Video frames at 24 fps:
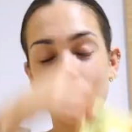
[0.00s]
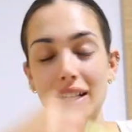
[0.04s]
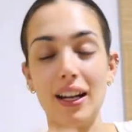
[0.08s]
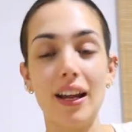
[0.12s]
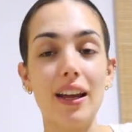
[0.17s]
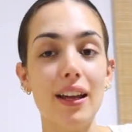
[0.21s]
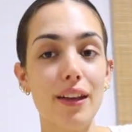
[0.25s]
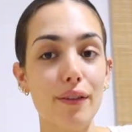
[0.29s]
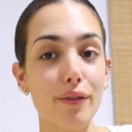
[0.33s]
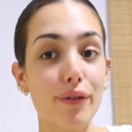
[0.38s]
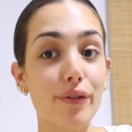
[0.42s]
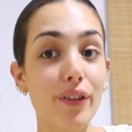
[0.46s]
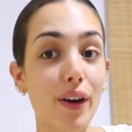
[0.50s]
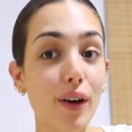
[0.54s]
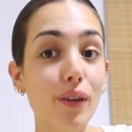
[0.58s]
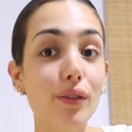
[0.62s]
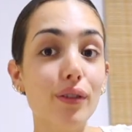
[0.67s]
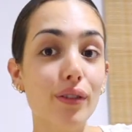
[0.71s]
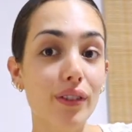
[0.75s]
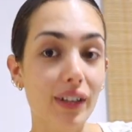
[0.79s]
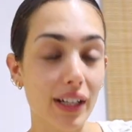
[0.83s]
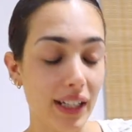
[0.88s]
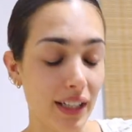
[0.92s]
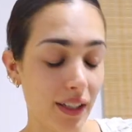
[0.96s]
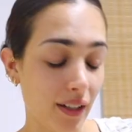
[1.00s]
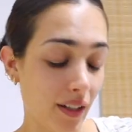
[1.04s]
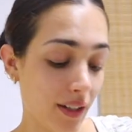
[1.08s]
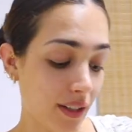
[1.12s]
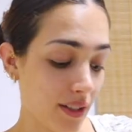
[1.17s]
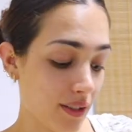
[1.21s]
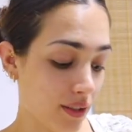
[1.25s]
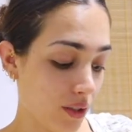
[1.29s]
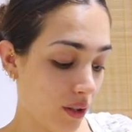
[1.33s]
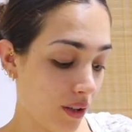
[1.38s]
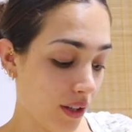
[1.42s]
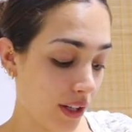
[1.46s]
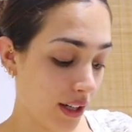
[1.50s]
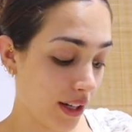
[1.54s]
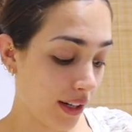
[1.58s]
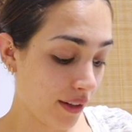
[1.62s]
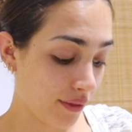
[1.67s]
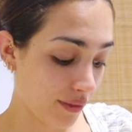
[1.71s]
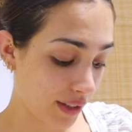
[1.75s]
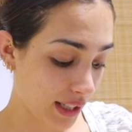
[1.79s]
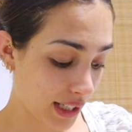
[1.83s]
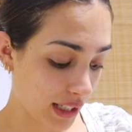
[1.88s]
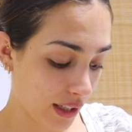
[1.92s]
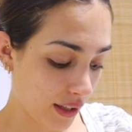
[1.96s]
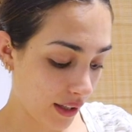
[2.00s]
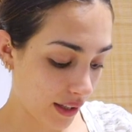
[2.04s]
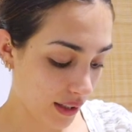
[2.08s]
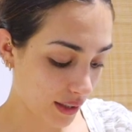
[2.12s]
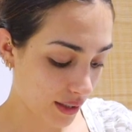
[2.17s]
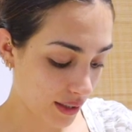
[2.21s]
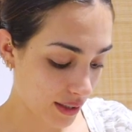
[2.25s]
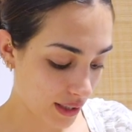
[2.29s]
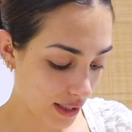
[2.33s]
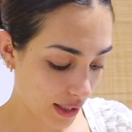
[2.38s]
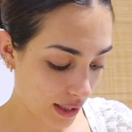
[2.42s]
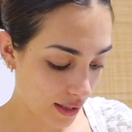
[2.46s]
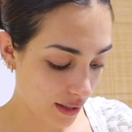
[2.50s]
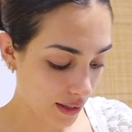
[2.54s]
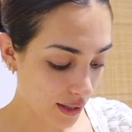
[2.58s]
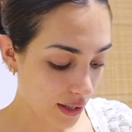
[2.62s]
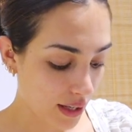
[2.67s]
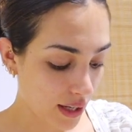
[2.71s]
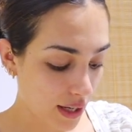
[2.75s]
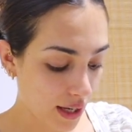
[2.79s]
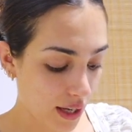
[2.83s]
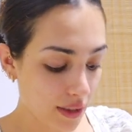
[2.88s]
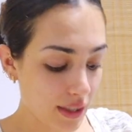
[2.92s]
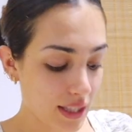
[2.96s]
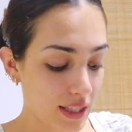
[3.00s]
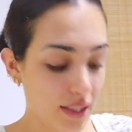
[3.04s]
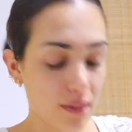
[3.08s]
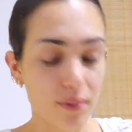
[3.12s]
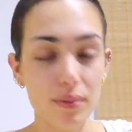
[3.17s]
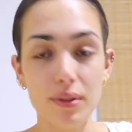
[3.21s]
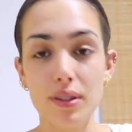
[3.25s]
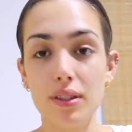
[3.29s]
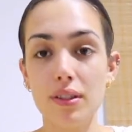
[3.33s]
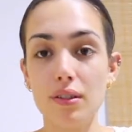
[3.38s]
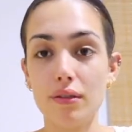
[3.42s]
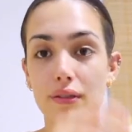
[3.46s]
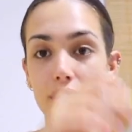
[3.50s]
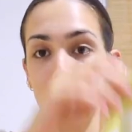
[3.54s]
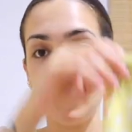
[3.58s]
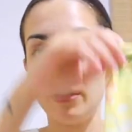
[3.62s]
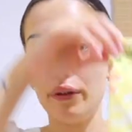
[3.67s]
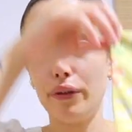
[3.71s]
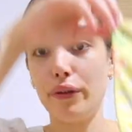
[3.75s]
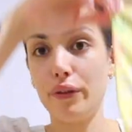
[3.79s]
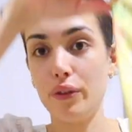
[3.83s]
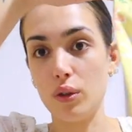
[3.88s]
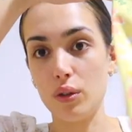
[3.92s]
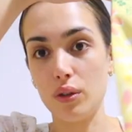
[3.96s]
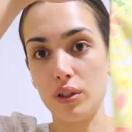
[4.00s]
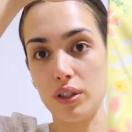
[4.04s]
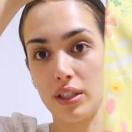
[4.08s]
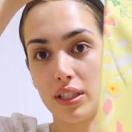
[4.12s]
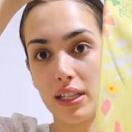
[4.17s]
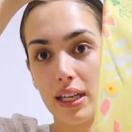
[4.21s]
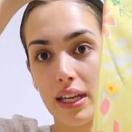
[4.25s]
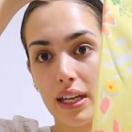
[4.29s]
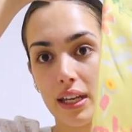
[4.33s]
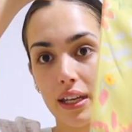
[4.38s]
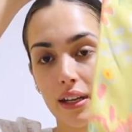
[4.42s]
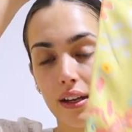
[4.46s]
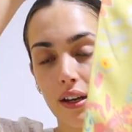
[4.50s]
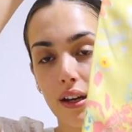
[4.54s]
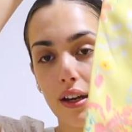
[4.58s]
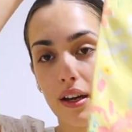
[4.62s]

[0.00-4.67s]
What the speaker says: and it felt really nice on and I really liked it. And this was $3.40.